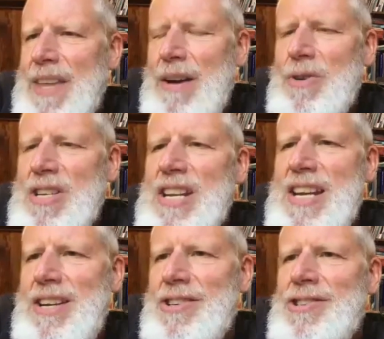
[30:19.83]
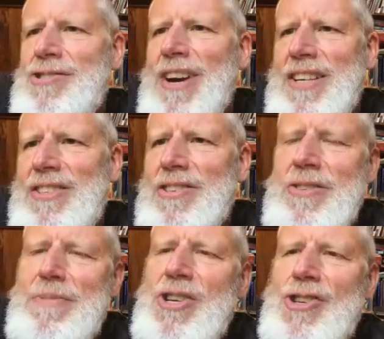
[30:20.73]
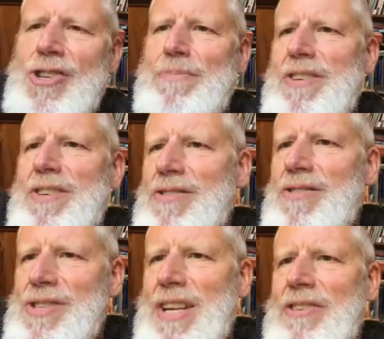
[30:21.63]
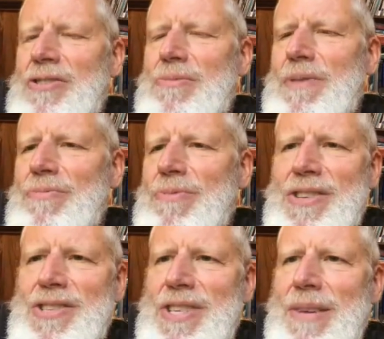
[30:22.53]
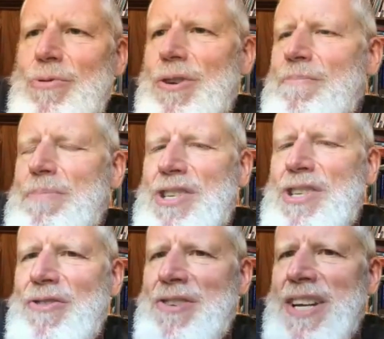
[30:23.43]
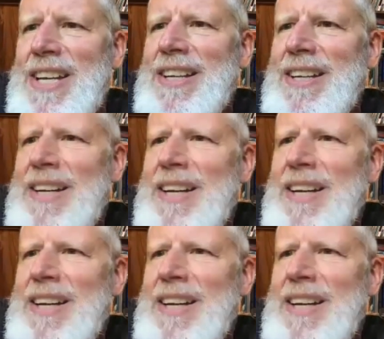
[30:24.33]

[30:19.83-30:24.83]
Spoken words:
that were deconstructed to be shipped to New Zealand to be reassembled in Petone.